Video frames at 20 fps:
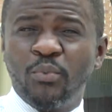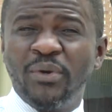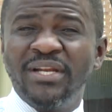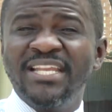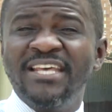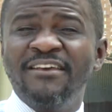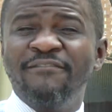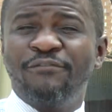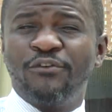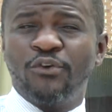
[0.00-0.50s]
We'll
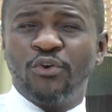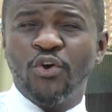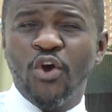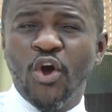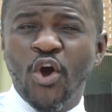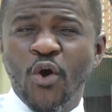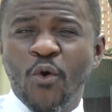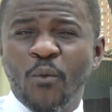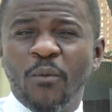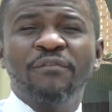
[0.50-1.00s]
leave you
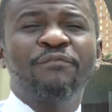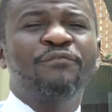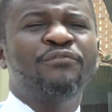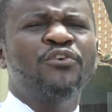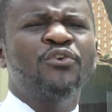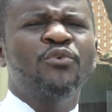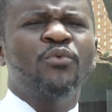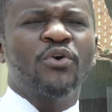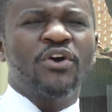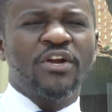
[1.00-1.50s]
with
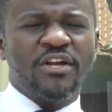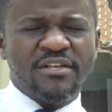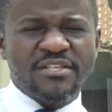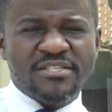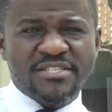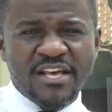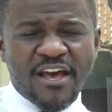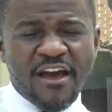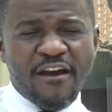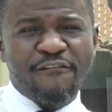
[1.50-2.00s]
few
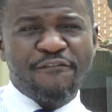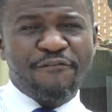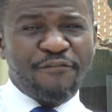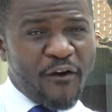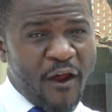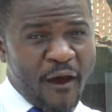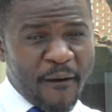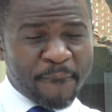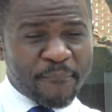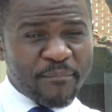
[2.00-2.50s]
words
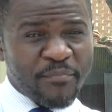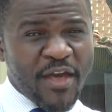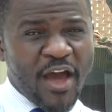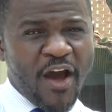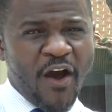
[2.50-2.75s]
from